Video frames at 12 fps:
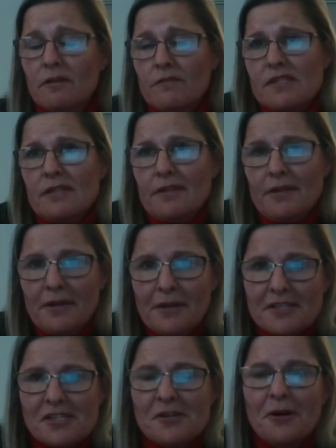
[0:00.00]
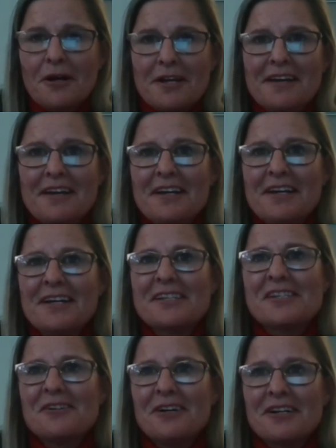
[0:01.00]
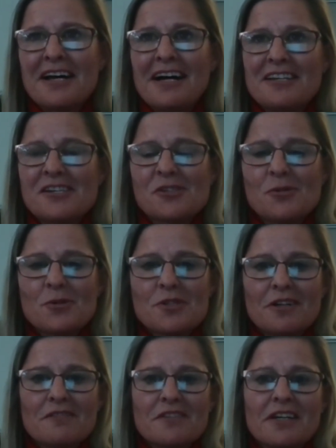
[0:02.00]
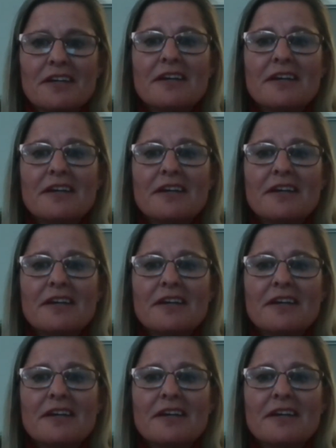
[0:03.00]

Obviously, it's not highly sought after.